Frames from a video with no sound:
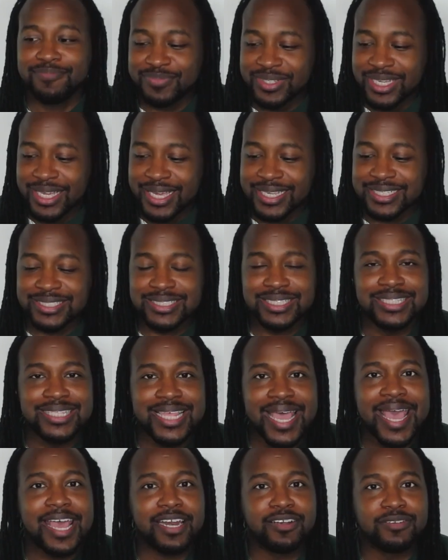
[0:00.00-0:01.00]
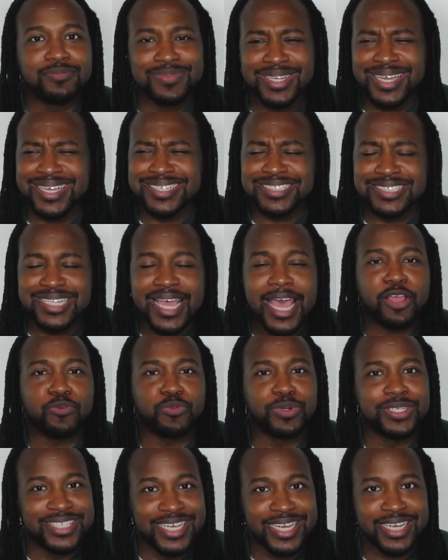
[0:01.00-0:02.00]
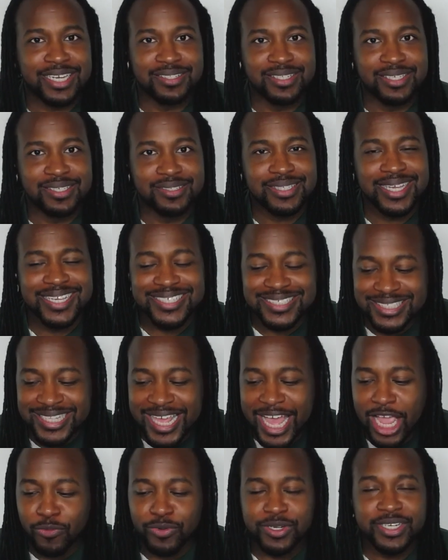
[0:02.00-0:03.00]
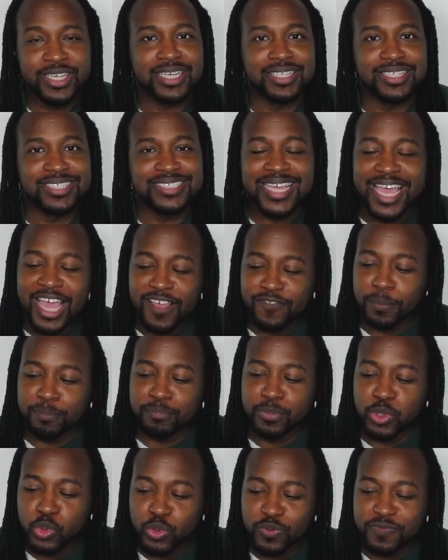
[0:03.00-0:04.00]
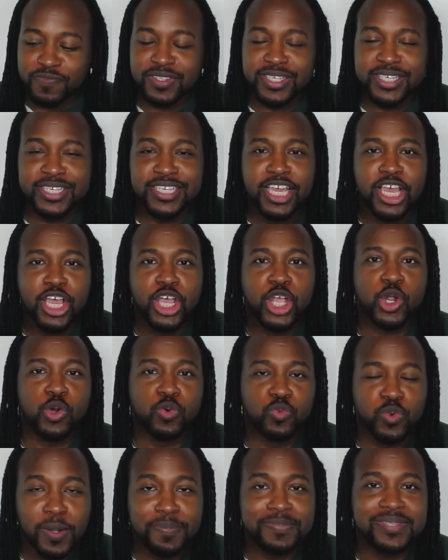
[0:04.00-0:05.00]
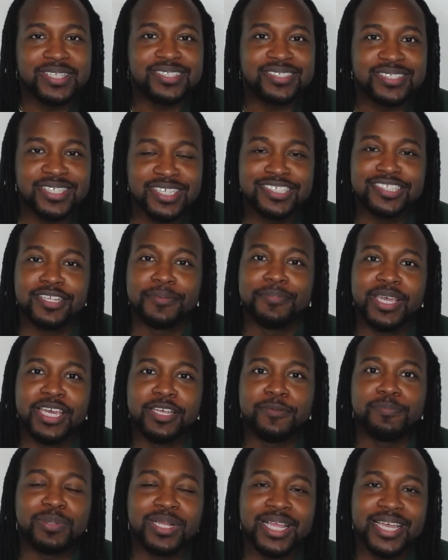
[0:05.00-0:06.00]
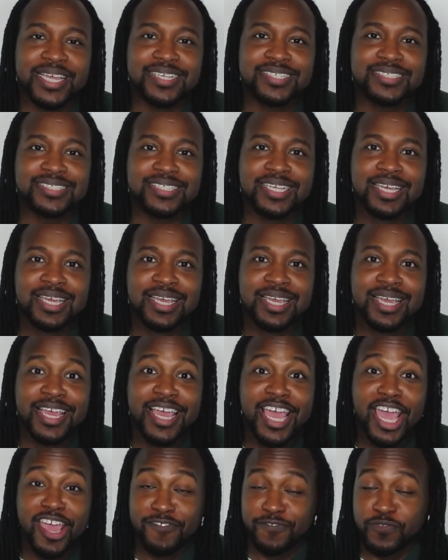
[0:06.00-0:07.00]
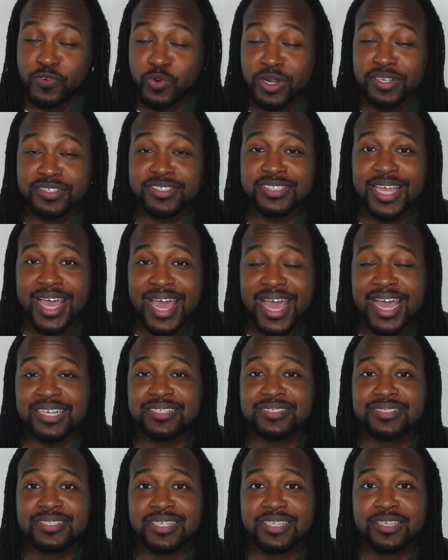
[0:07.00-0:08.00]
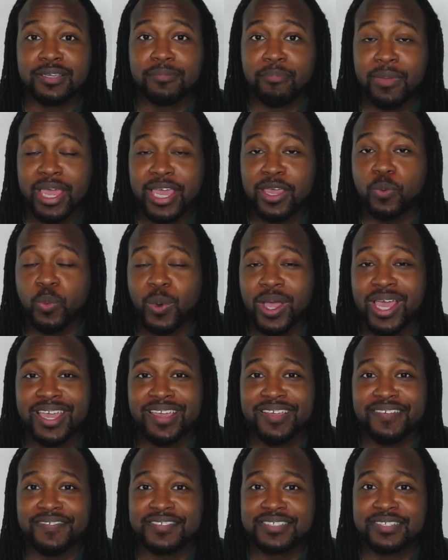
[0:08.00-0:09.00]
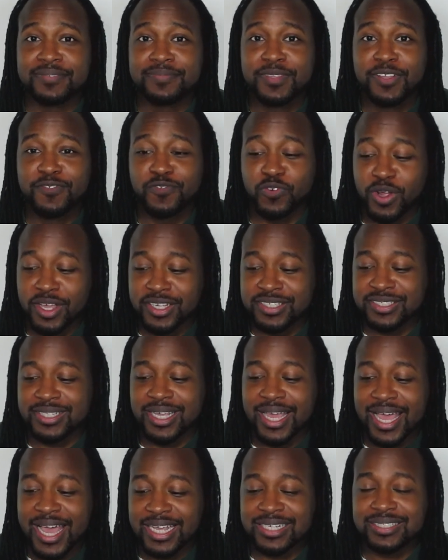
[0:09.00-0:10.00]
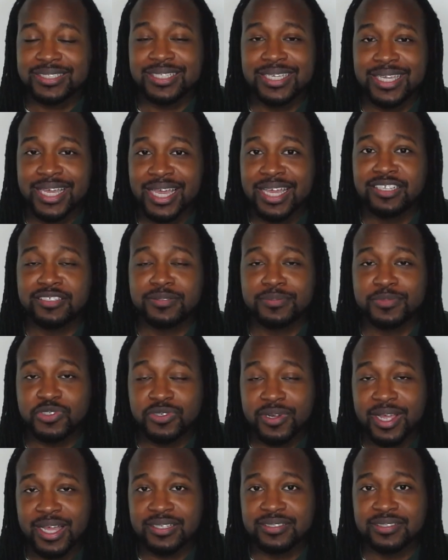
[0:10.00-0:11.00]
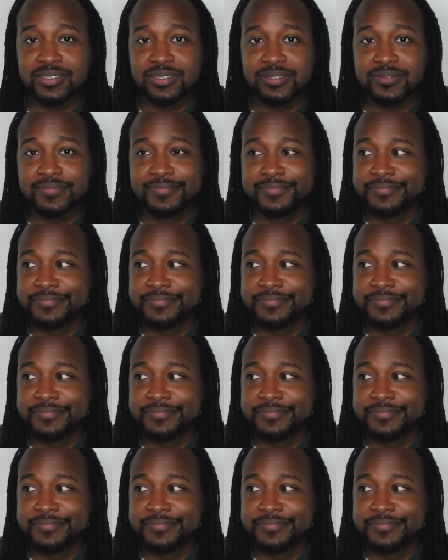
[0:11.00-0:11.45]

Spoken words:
is that ridiculous. It's that ridiculous. They have a beautifully corrupted system in place. And for us to actually make waves, for us to actually gain some traction,